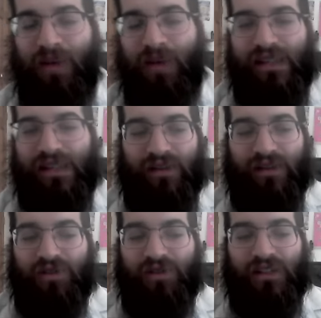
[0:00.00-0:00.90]
may sound
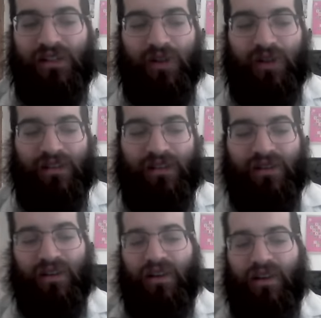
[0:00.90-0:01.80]
strange to us,
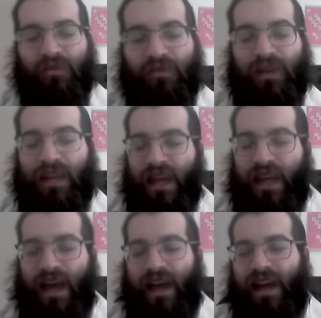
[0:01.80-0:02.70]
but he
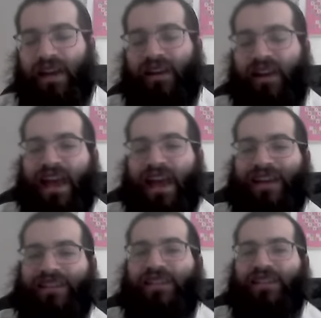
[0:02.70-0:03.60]
had
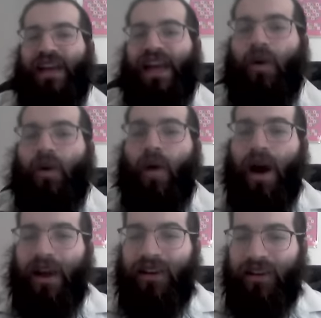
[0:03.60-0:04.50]
a
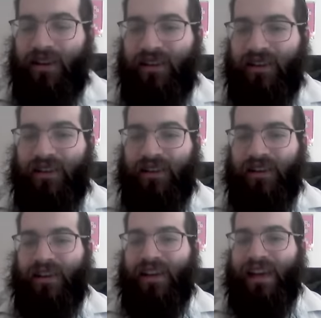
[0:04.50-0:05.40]
choir
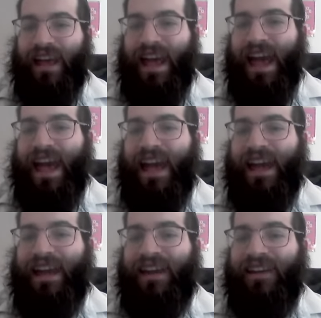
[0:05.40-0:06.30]

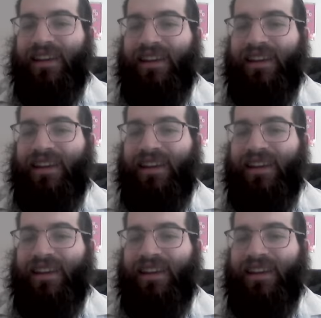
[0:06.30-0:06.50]
and